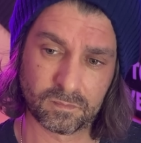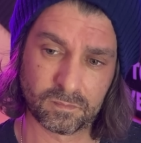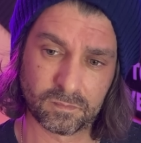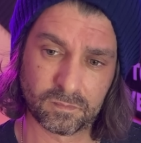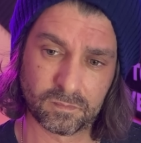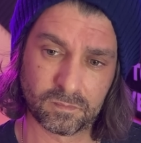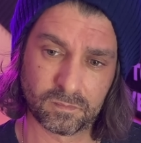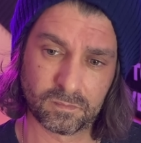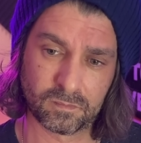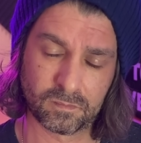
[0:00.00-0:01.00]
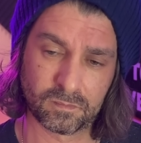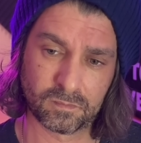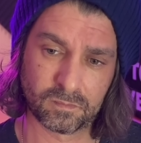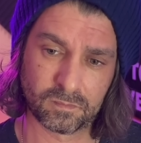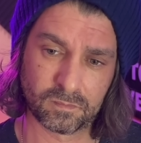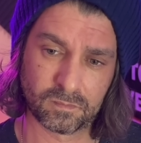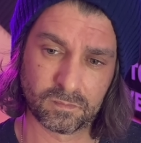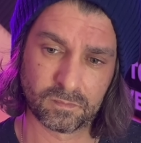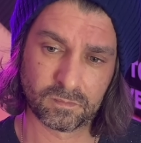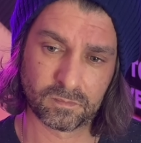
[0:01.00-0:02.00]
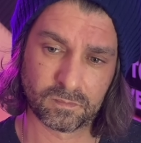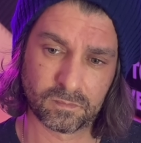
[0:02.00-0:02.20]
This person isn't speaking.